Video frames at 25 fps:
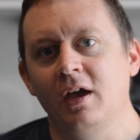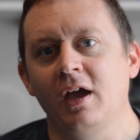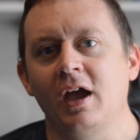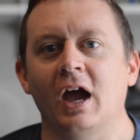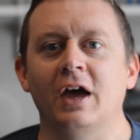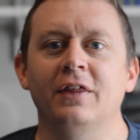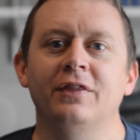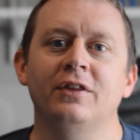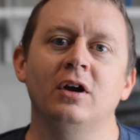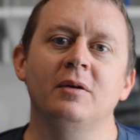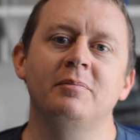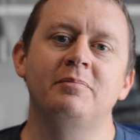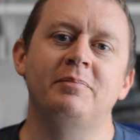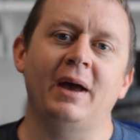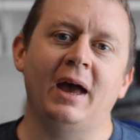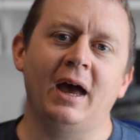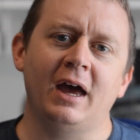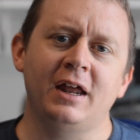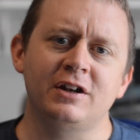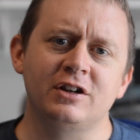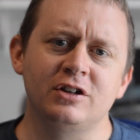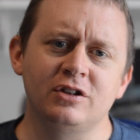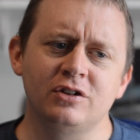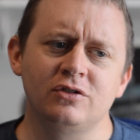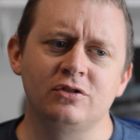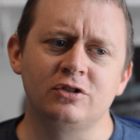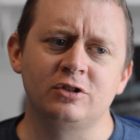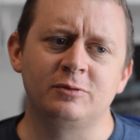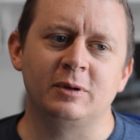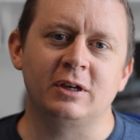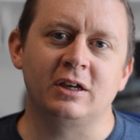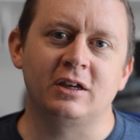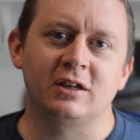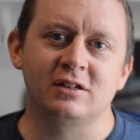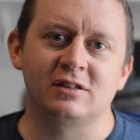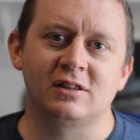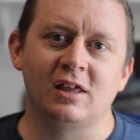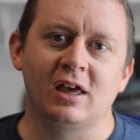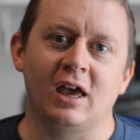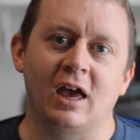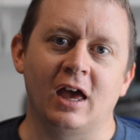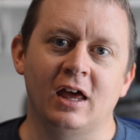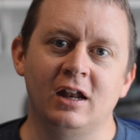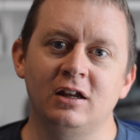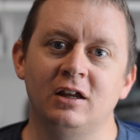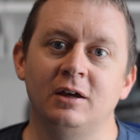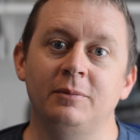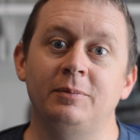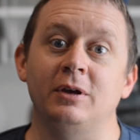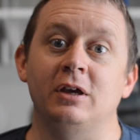And they're bad news because they
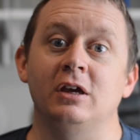end up